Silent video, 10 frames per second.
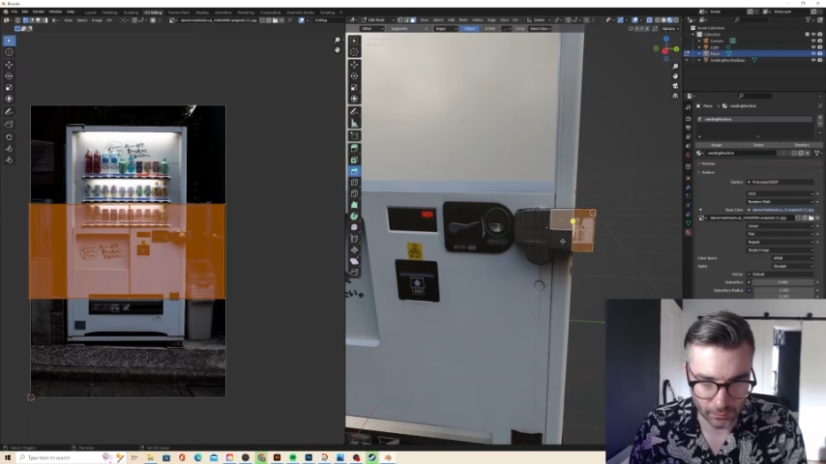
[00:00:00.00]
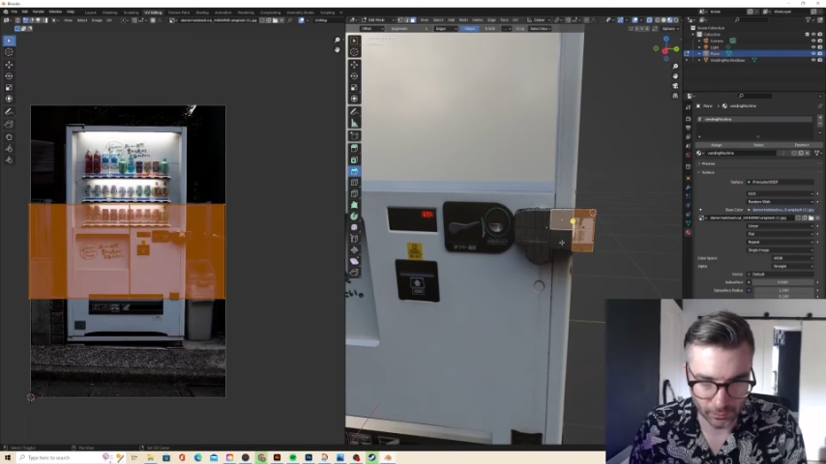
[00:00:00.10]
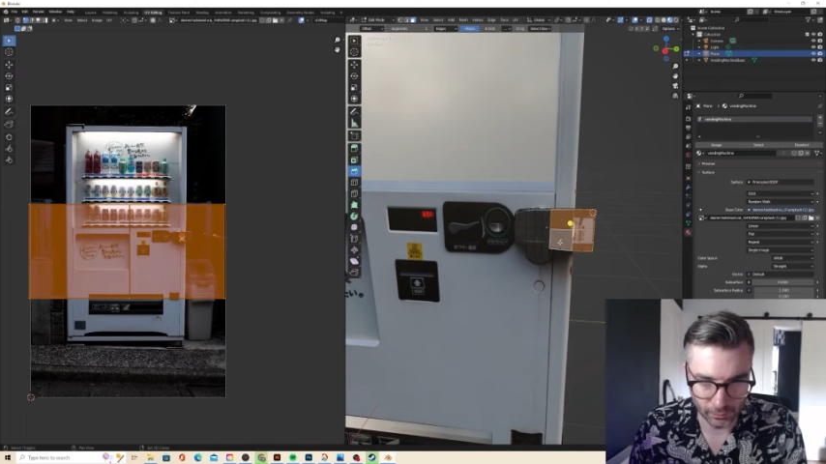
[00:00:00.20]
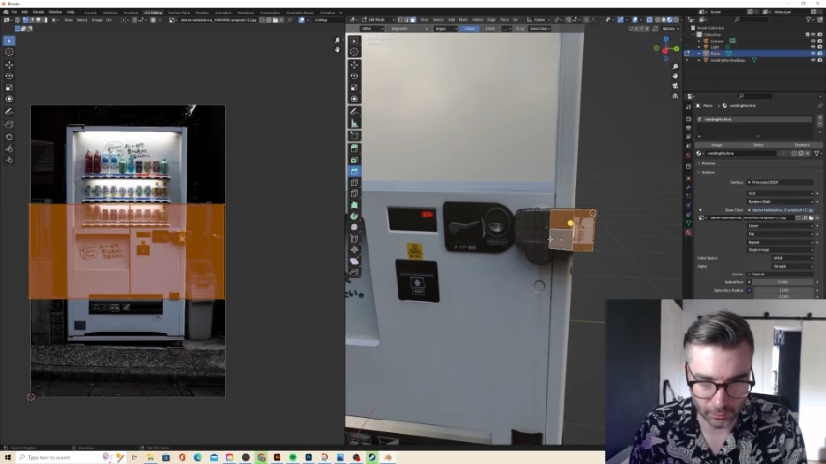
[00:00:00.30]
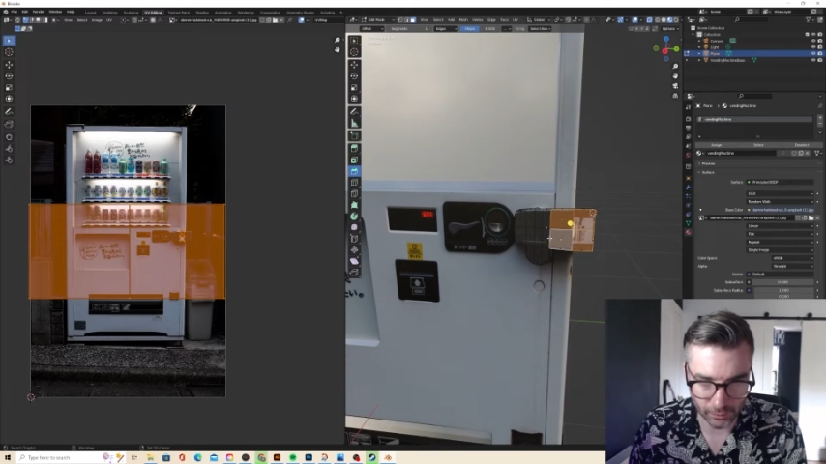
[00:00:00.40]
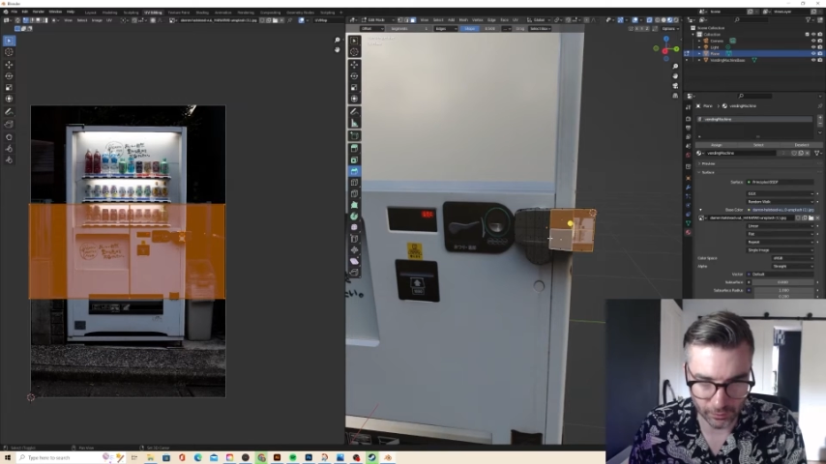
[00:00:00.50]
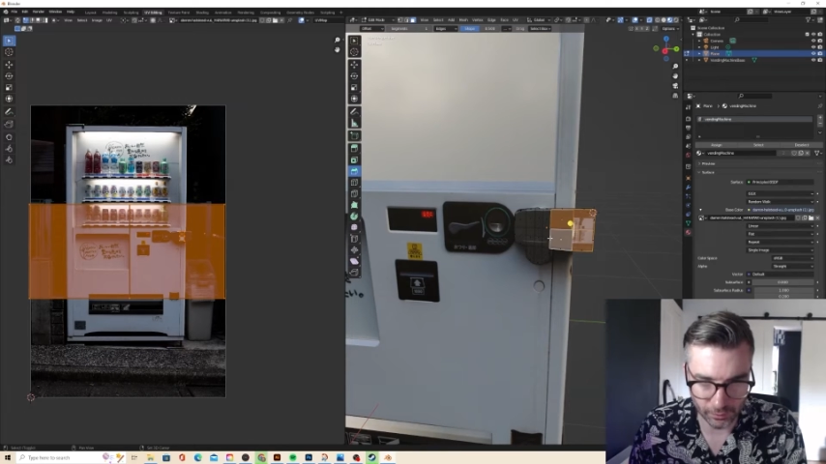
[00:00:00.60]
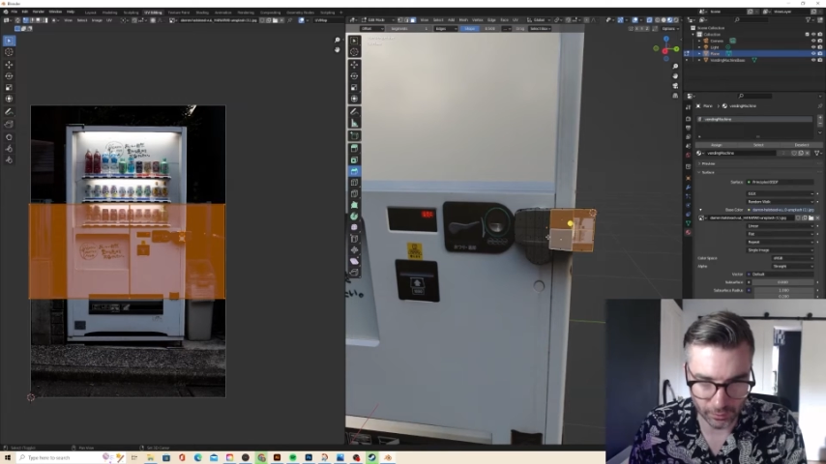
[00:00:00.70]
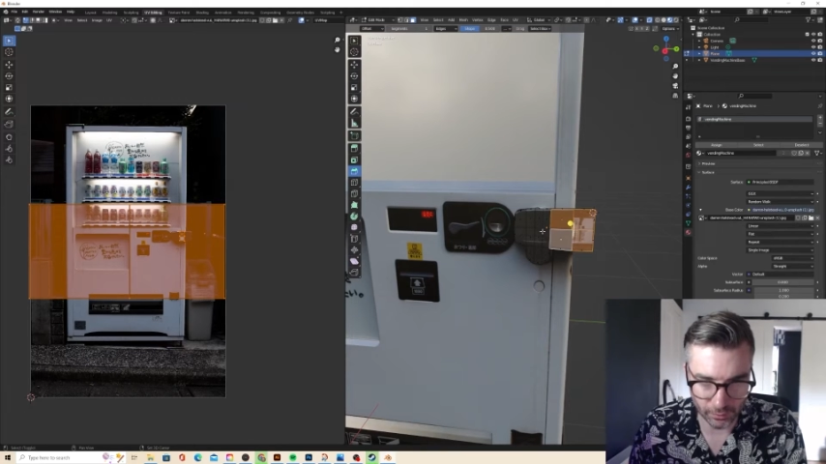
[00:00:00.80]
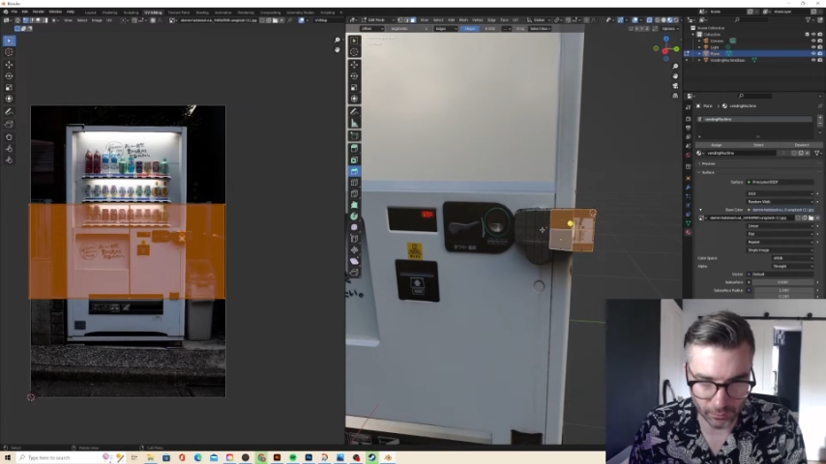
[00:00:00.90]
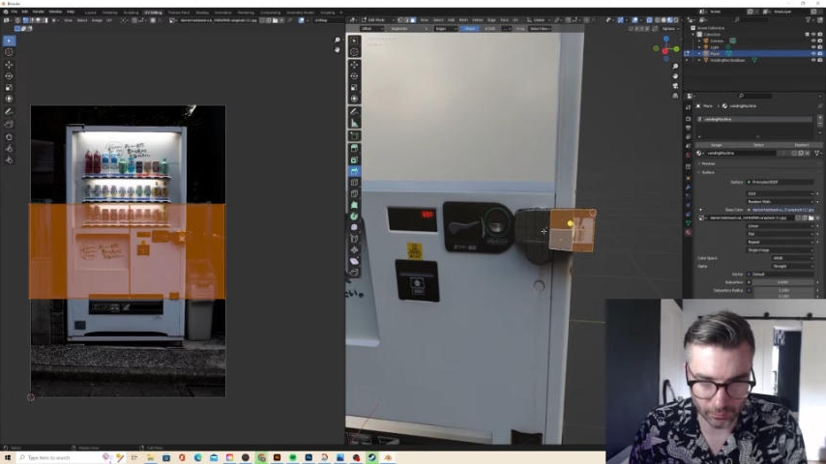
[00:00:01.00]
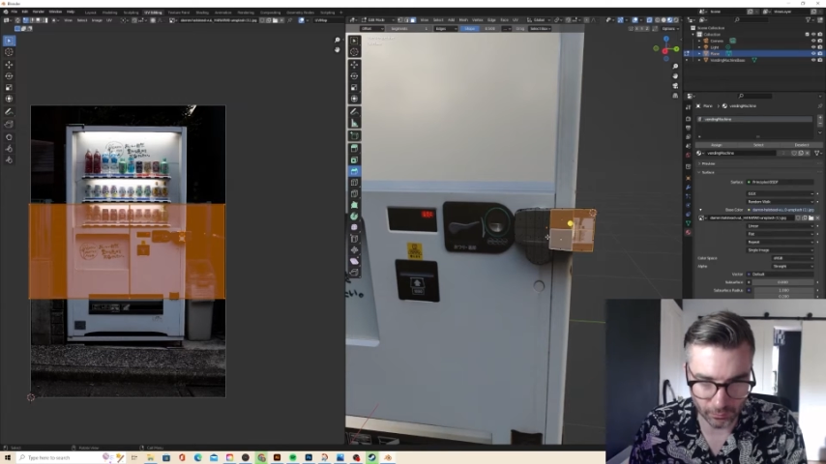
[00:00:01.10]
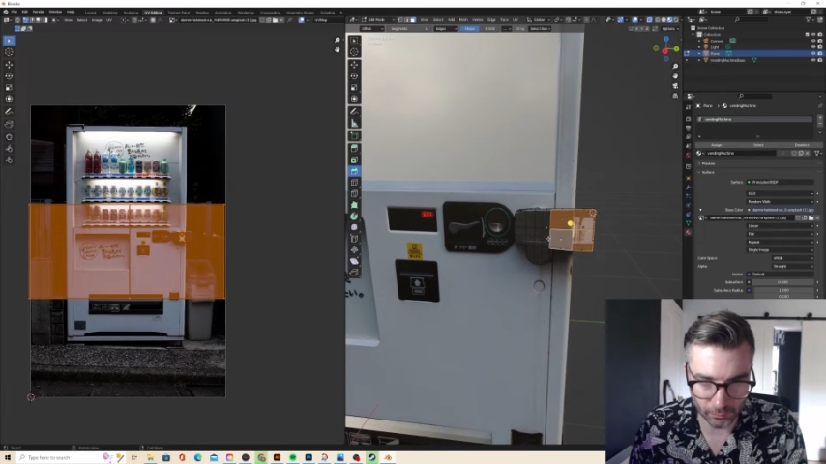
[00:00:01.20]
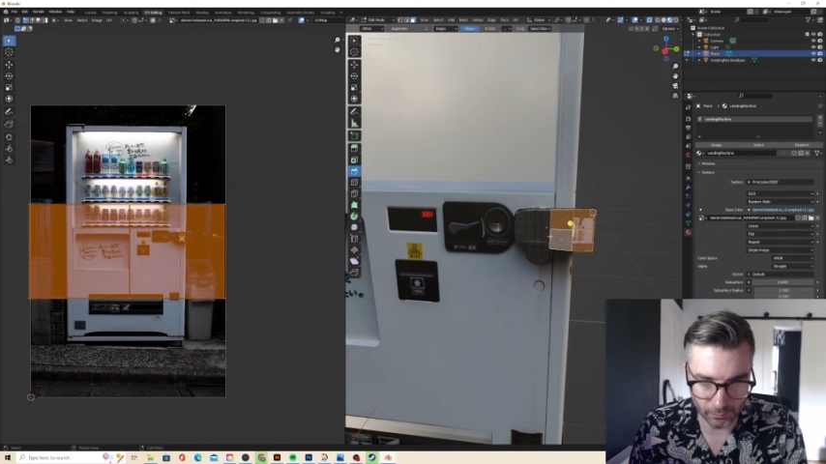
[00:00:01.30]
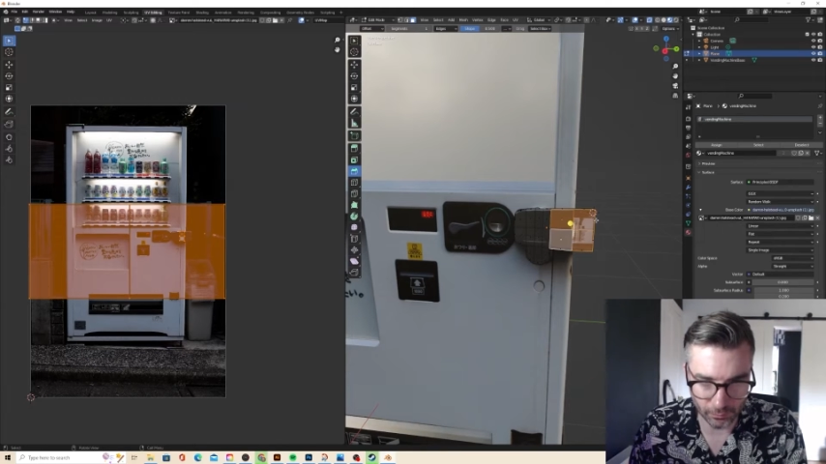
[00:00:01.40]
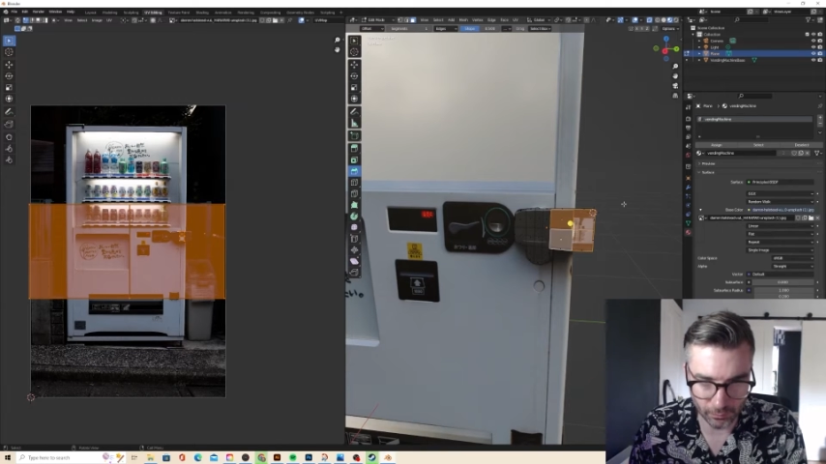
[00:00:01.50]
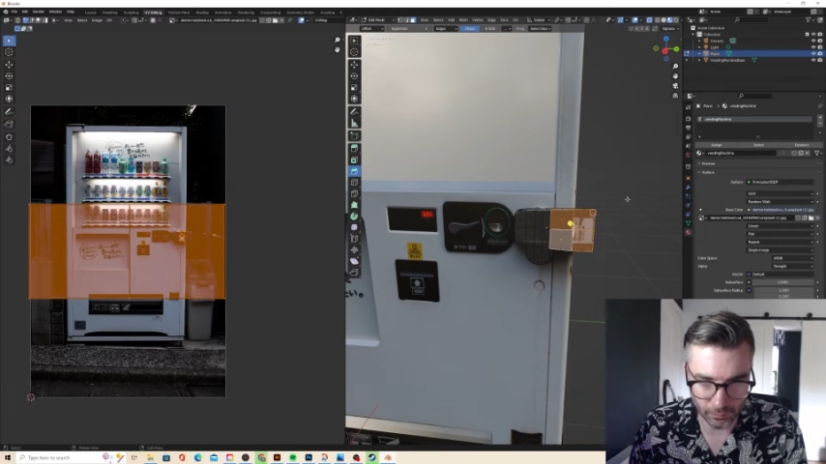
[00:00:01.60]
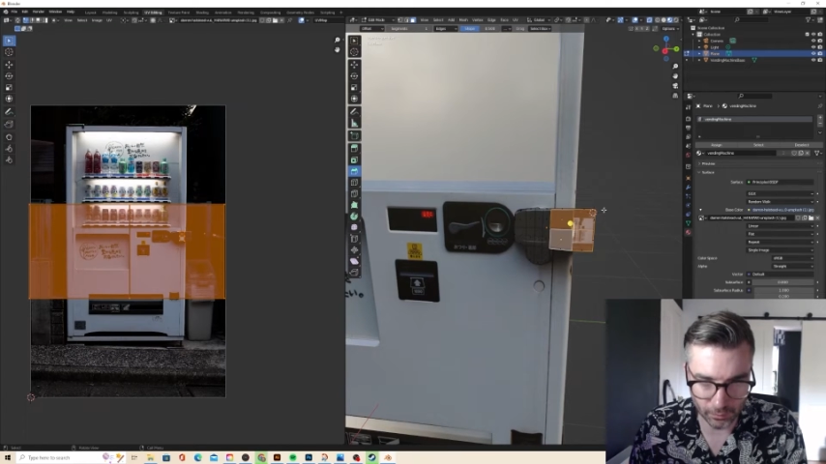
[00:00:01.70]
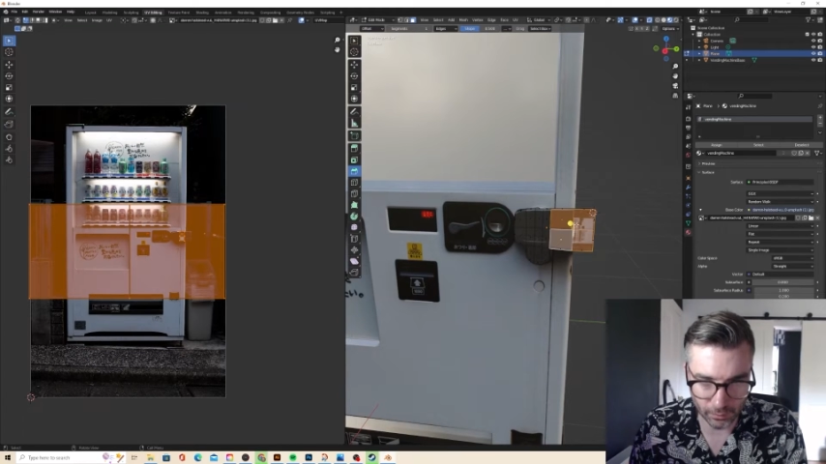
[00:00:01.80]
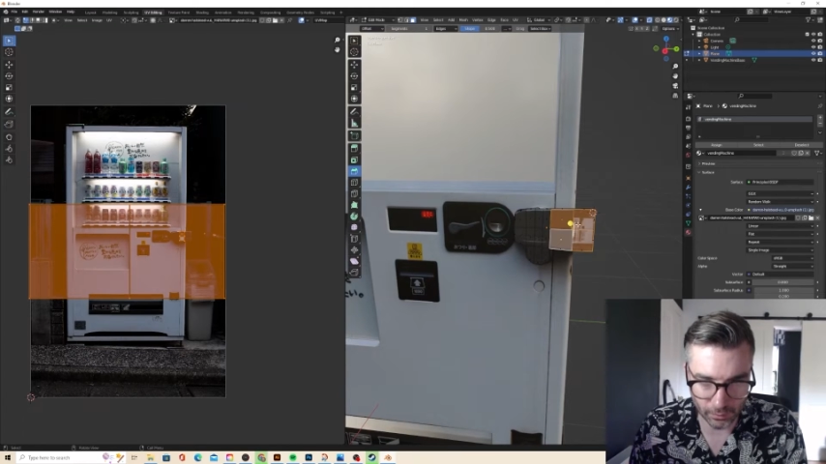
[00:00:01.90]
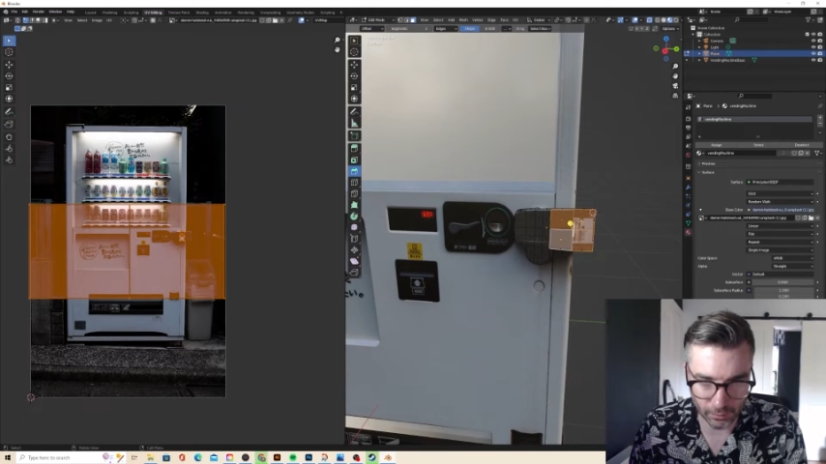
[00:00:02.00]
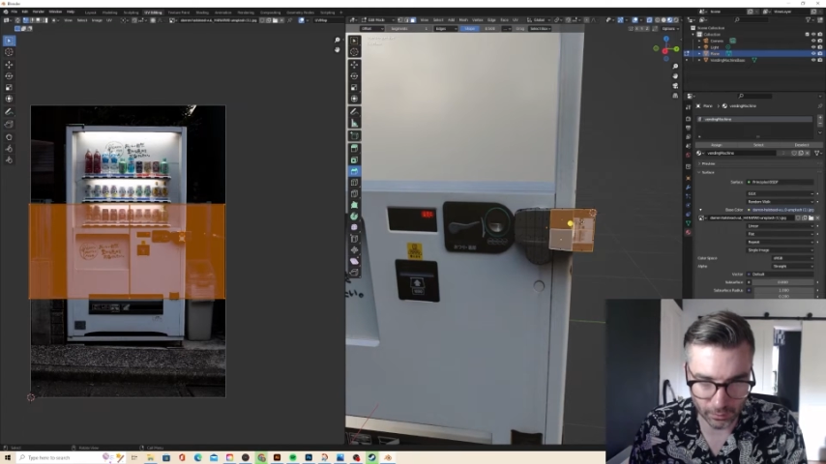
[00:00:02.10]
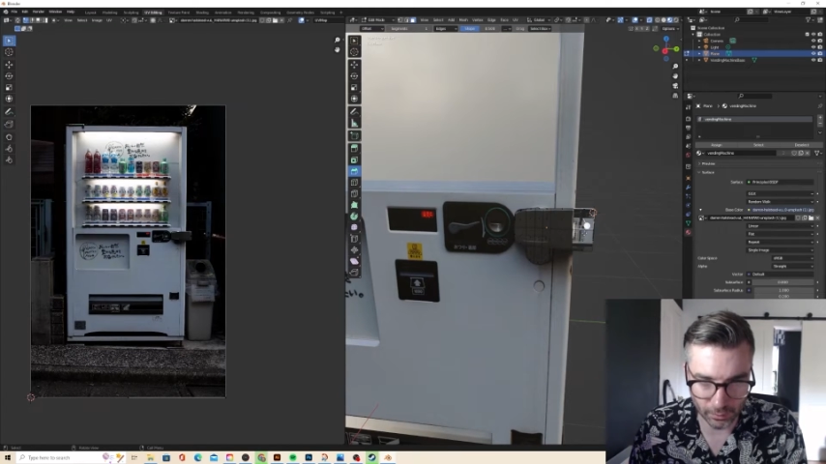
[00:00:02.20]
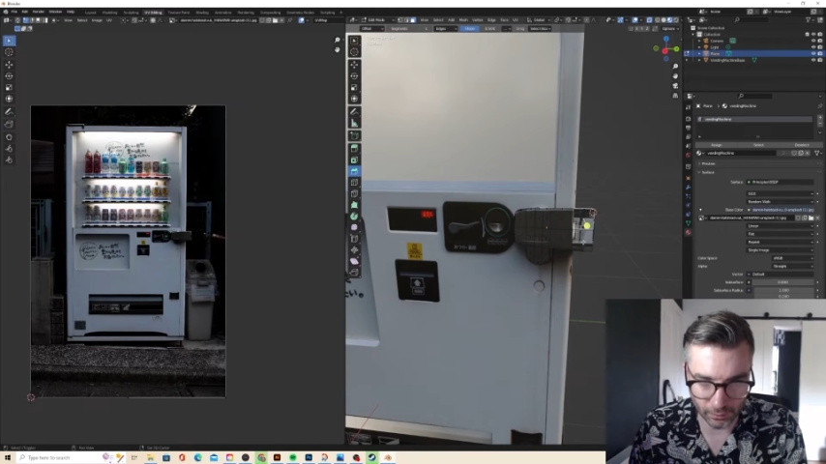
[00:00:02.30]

So actually, no,